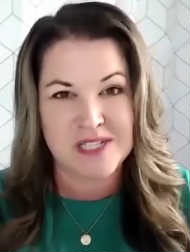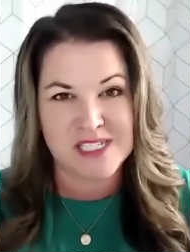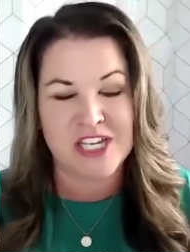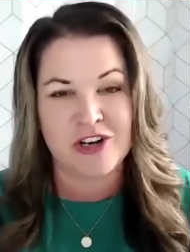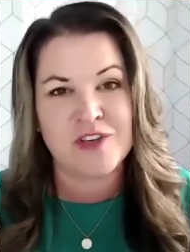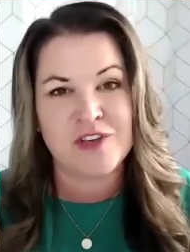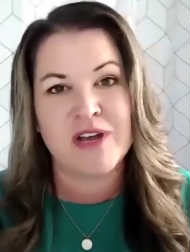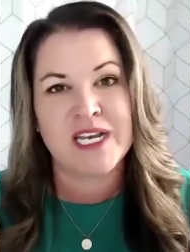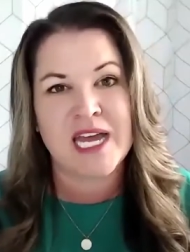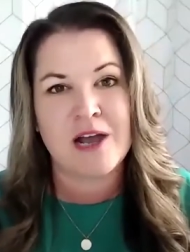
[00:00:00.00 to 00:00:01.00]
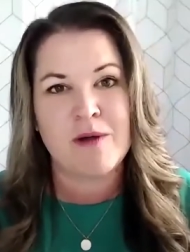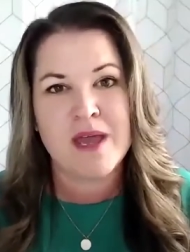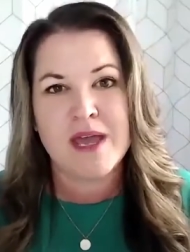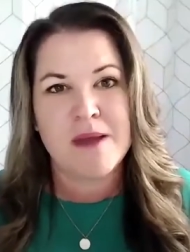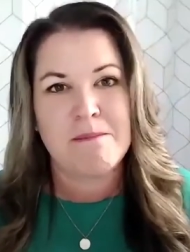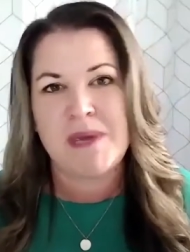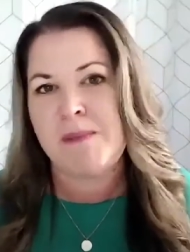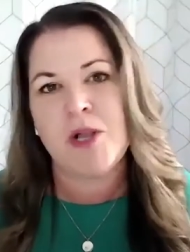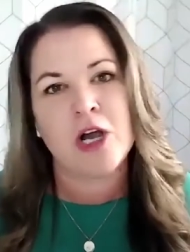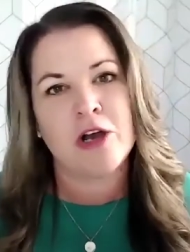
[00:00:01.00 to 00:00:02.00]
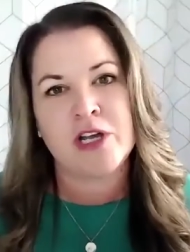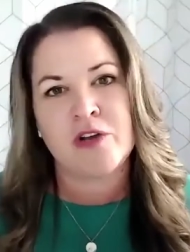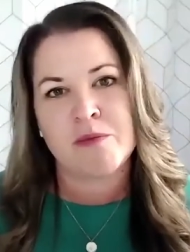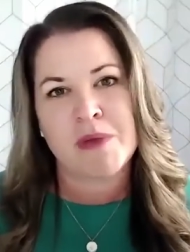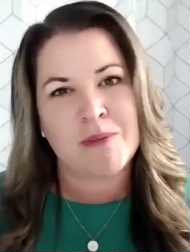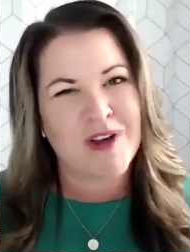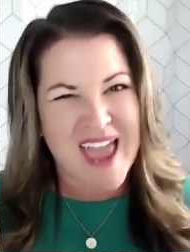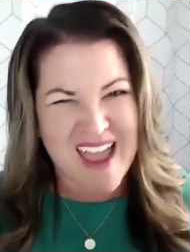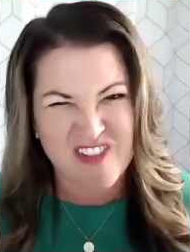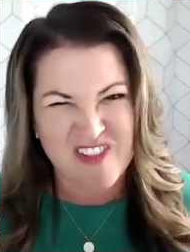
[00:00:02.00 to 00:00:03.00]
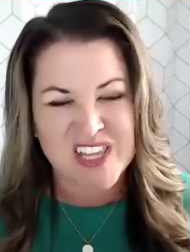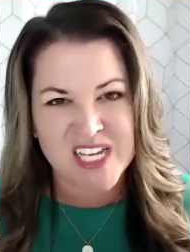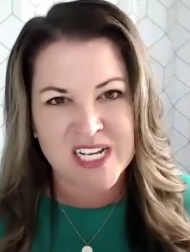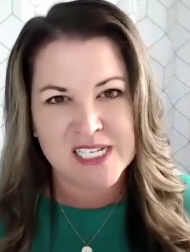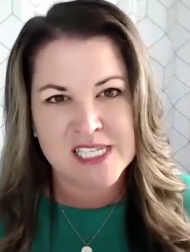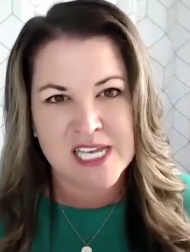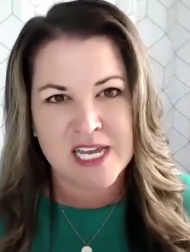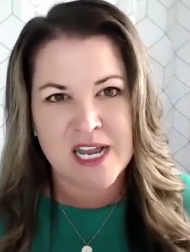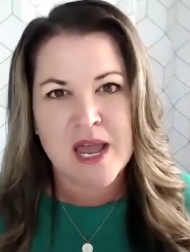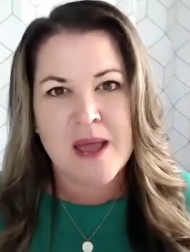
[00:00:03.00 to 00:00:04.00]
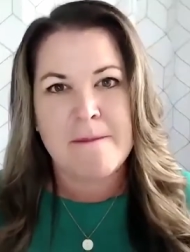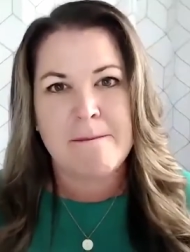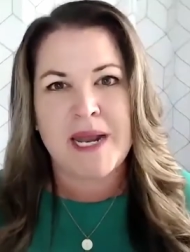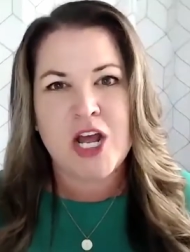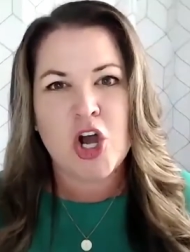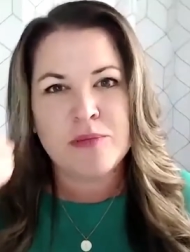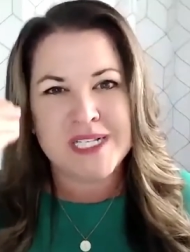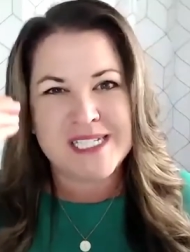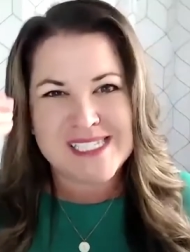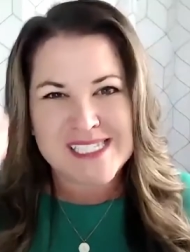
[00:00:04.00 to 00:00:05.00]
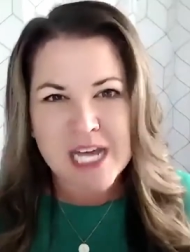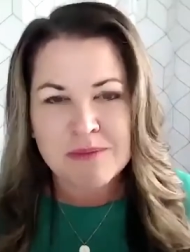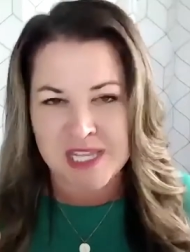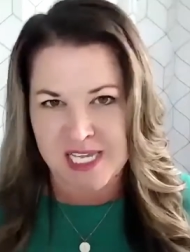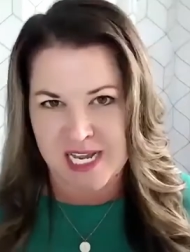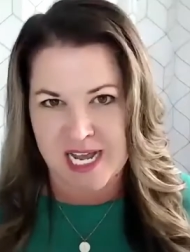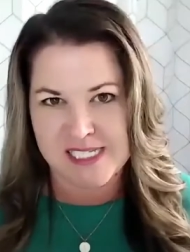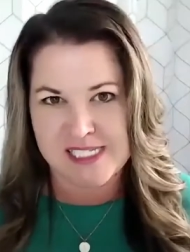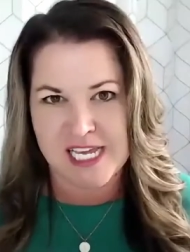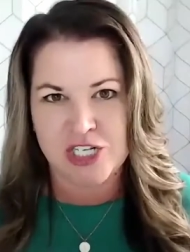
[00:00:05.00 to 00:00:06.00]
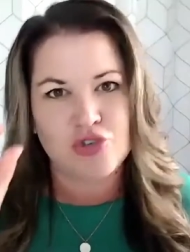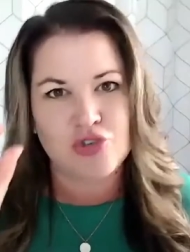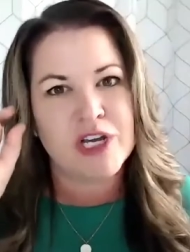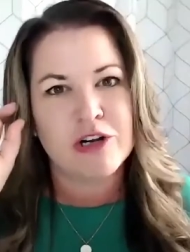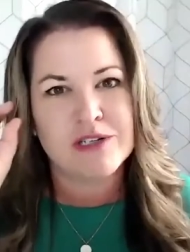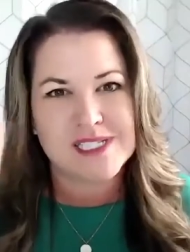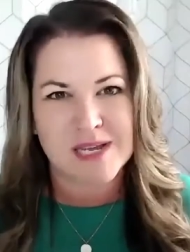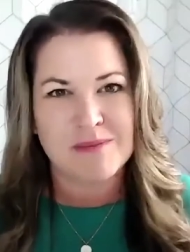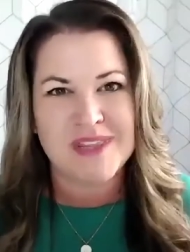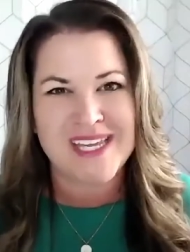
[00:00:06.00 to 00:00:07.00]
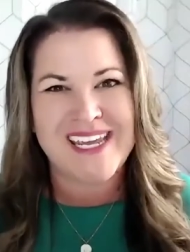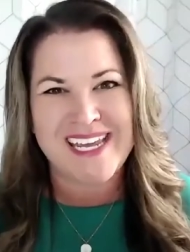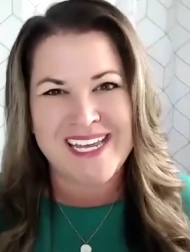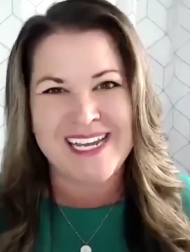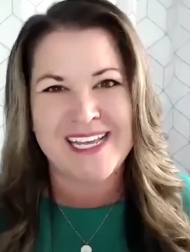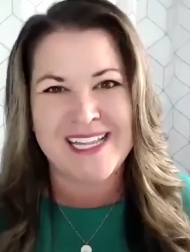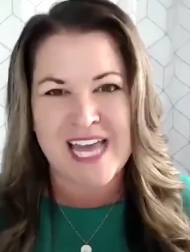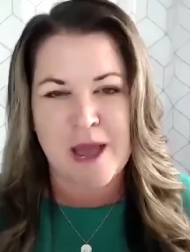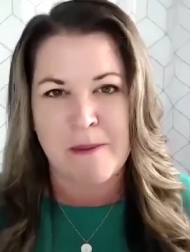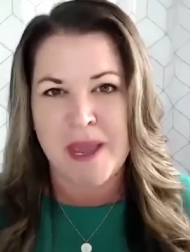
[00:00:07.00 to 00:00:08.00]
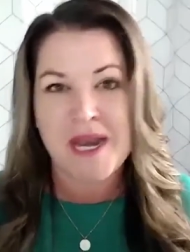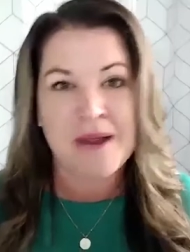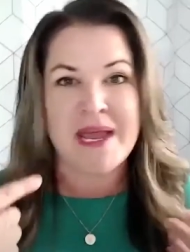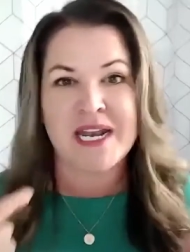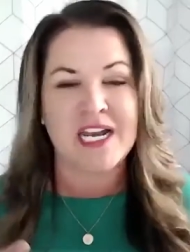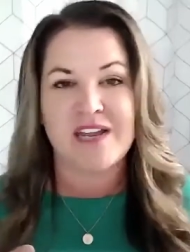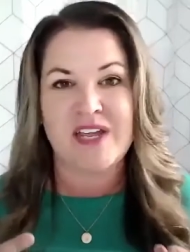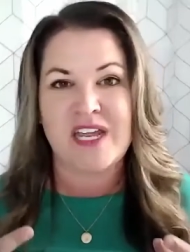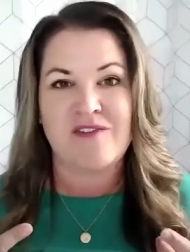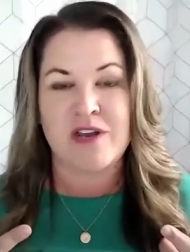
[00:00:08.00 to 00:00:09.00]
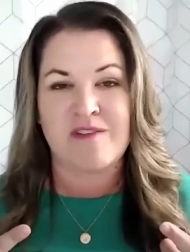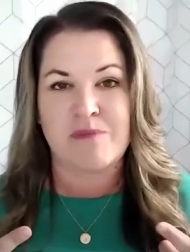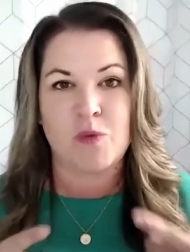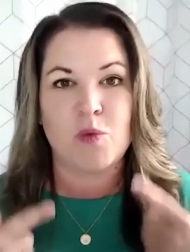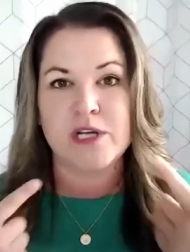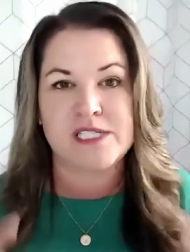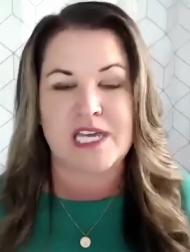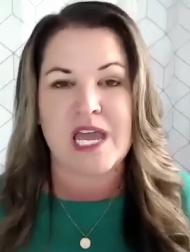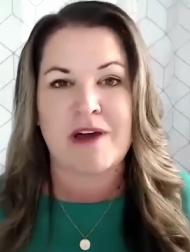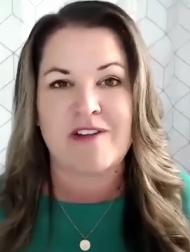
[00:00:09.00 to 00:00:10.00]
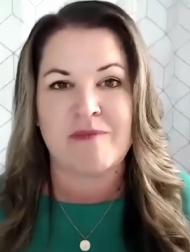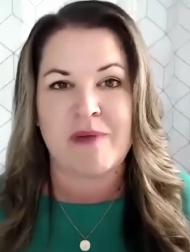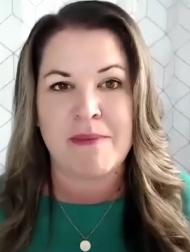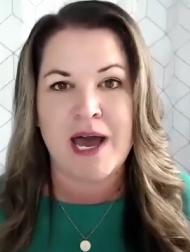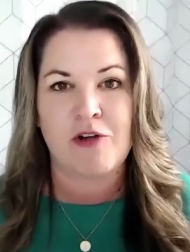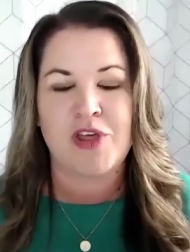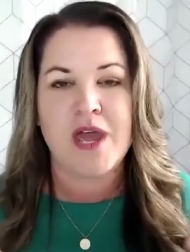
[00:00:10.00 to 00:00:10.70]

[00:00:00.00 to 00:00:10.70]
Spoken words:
interview right now, people aren't going to remember everything I said, but I hope that something I said triggered something in them. And it may not even have been words that came out of my mouth,